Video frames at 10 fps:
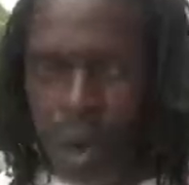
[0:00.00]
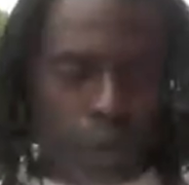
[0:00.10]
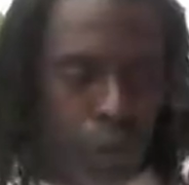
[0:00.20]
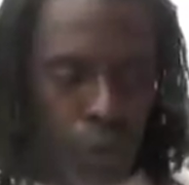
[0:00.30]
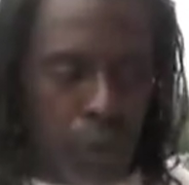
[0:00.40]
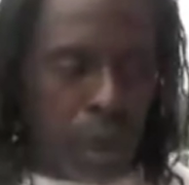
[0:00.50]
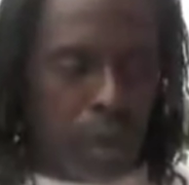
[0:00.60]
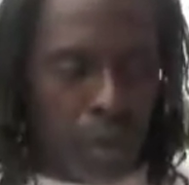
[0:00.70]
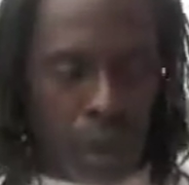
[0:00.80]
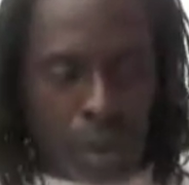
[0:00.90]
a news
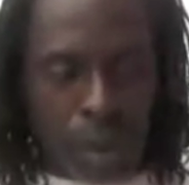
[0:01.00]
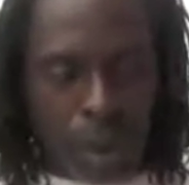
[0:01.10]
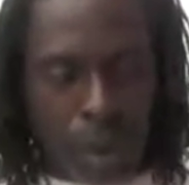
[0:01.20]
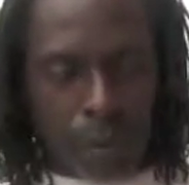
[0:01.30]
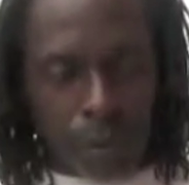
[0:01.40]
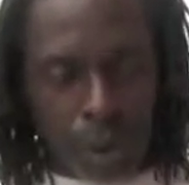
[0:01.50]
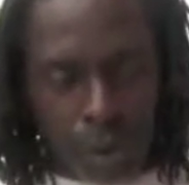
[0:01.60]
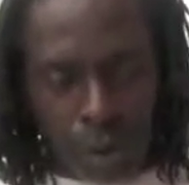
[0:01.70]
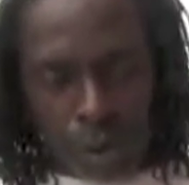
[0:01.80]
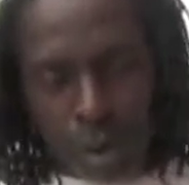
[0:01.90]
flash. Okay, be careful,
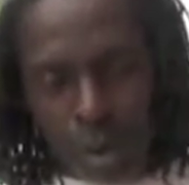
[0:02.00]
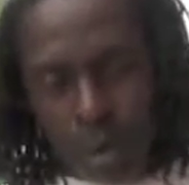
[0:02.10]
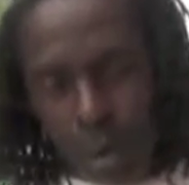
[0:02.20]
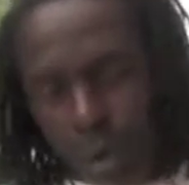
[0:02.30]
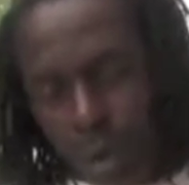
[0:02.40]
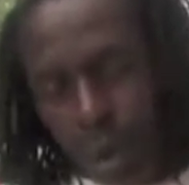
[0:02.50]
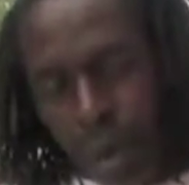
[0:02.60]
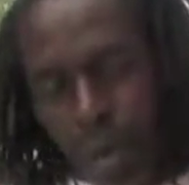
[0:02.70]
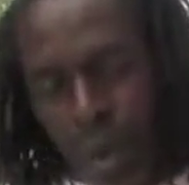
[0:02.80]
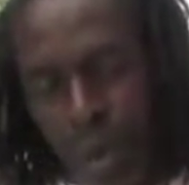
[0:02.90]
don't use this no more because
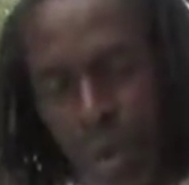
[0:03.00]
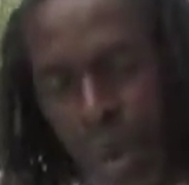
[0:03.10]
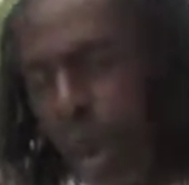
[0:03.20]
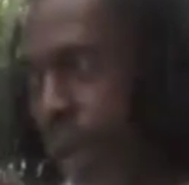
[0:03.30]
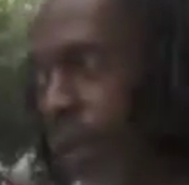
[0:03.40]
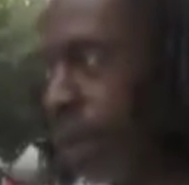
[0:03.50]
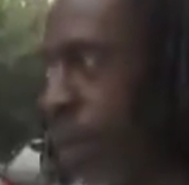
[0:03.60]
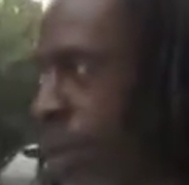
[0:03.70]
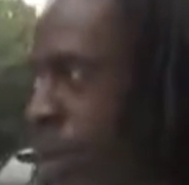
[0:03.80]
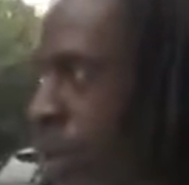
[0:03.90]
it'll make you do that.
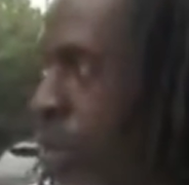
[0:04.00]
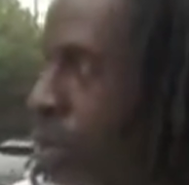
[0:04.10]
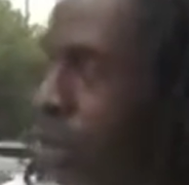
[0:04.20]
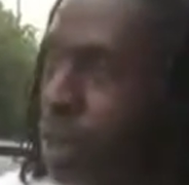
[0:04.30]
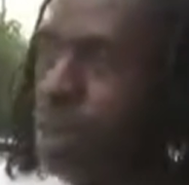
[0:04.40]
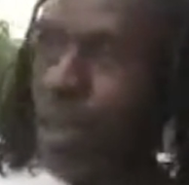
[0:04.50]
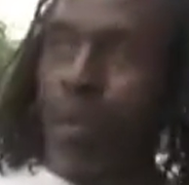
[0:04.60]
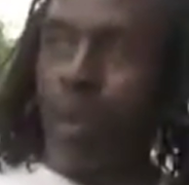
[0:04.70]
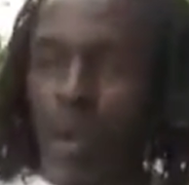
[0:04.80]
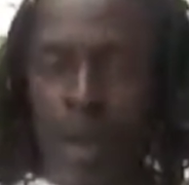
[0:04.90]
It'll turn this
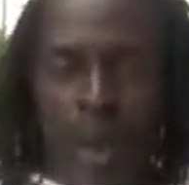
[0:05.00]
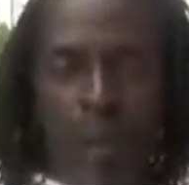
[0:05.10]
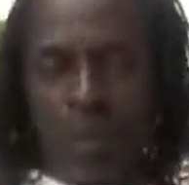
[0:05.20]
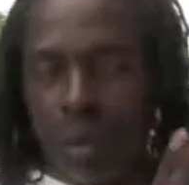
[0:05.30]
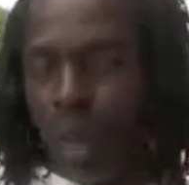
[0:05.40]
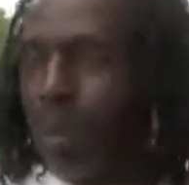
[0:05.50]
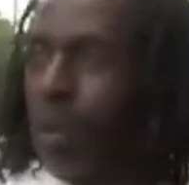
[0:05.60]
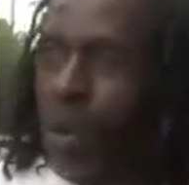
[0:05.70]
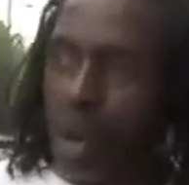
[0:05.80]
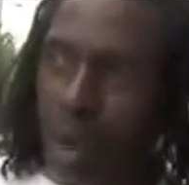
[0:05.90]
part of your life into that
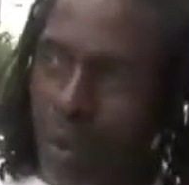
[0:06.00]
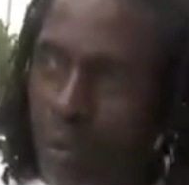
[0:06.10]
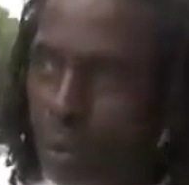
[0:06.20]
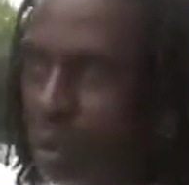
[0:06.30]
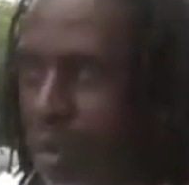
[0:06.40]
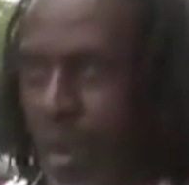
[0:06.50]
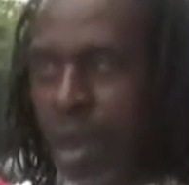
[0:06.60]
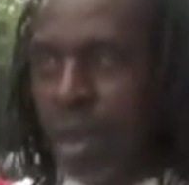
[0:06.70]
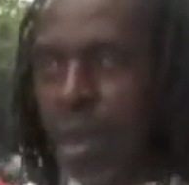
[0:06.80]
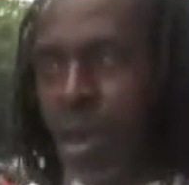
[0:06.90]
part of your life. And,
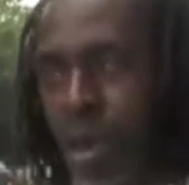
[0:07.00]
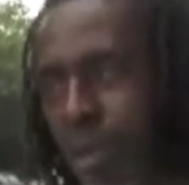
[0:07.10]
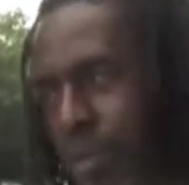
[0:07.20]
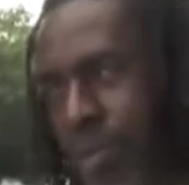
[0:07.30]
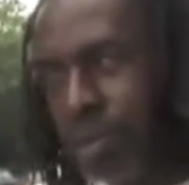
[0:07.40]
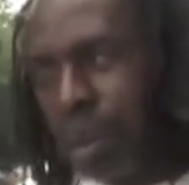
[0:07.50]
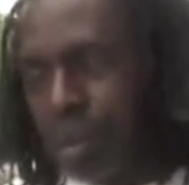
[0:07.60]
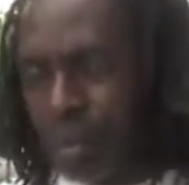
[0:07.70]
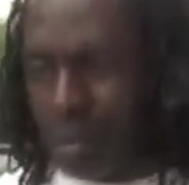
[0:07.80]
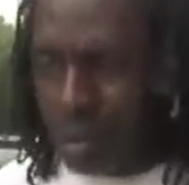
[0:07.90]
you know,
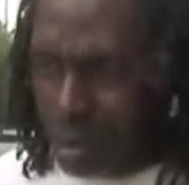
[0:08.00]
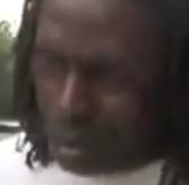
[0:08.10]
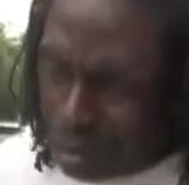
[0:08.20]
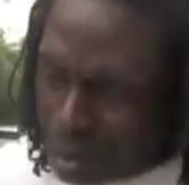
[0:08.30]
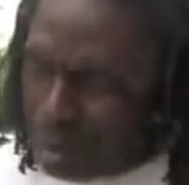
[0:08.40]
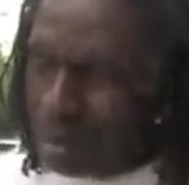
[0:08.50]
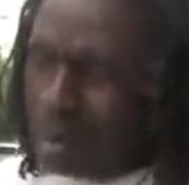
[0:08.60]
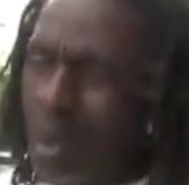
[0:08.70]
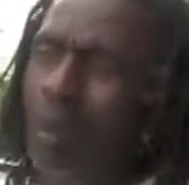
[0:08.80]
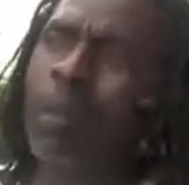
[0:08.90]
but
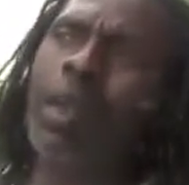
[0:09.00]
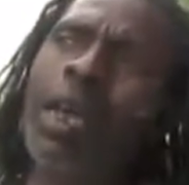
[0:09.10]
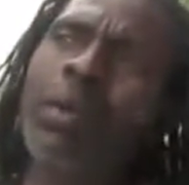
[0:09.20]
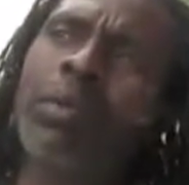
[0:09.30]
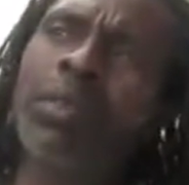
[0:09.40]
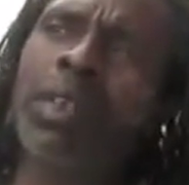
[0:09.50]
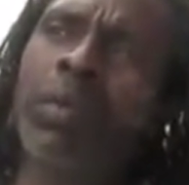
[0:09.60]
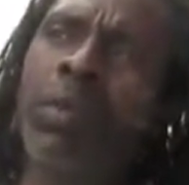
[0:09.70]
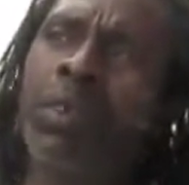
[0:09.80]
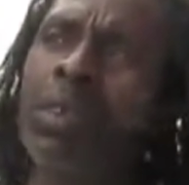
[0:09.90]
a lot of people say,
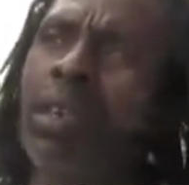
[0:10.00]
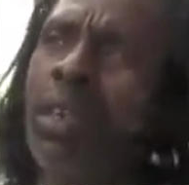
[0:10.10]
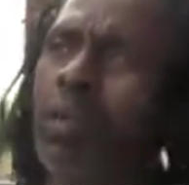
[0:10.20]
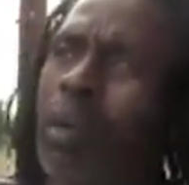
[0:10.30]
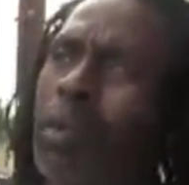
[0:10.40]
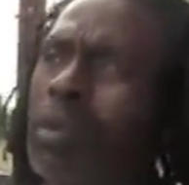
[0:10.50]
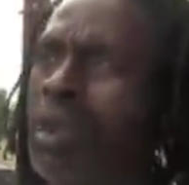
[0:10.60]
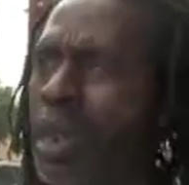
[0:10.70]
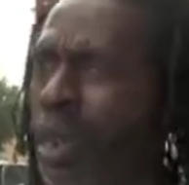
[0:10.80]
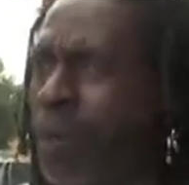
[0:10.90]
what's their
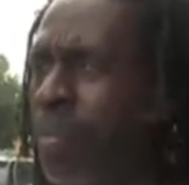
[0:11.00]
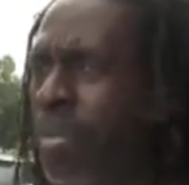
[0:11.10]
purpose in life?